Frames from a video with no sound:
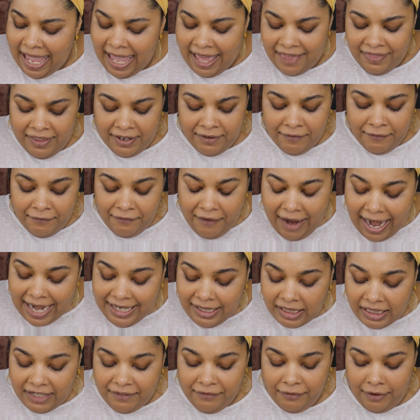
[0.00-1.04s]
And then
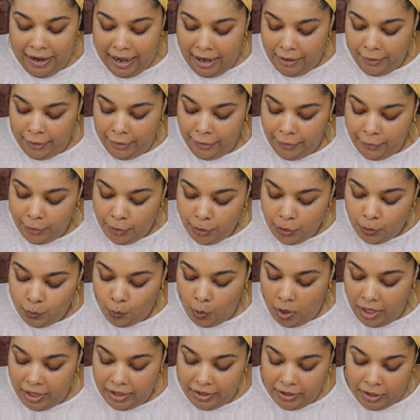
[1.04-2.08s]
finally, for our third
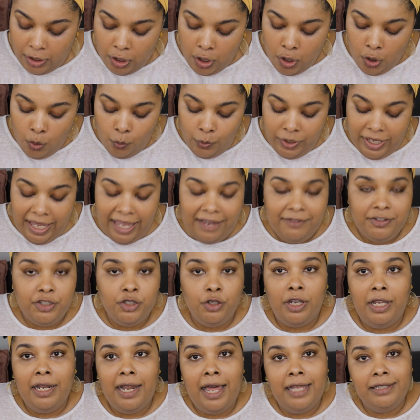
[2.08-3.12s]
one, we have
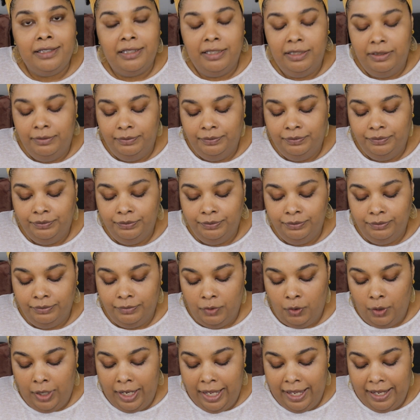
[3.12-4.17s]
Chocolat,
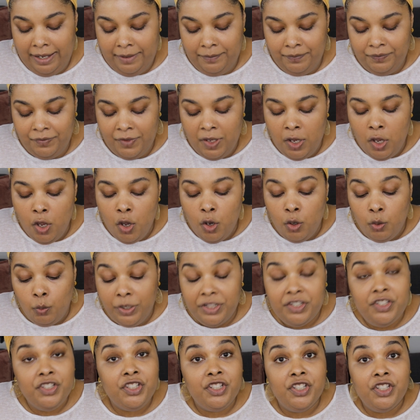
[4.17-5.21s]
okay?
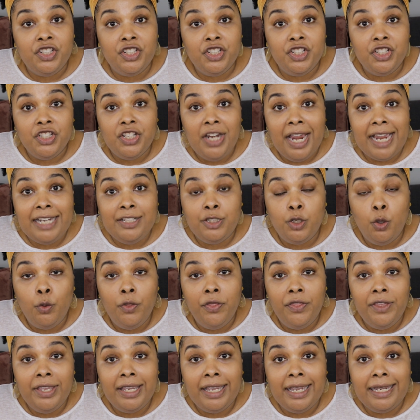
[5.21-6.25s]
Which I
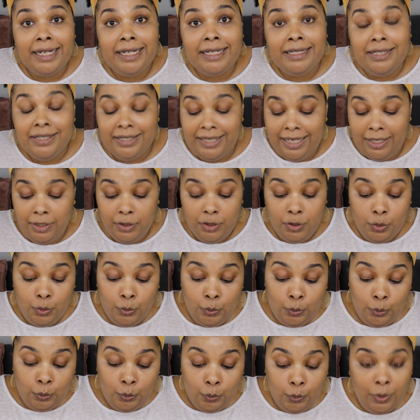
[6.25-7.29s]
don't think I need to tell
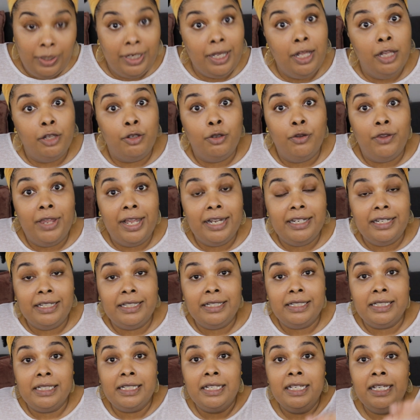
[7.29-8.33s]
you what color that
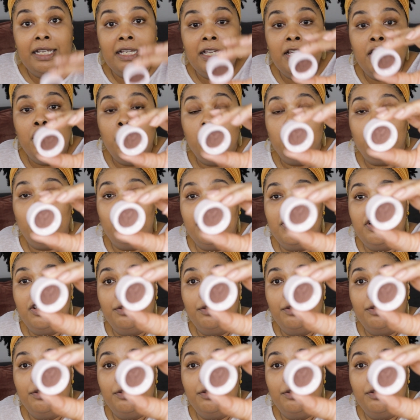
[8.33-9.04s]
is. So this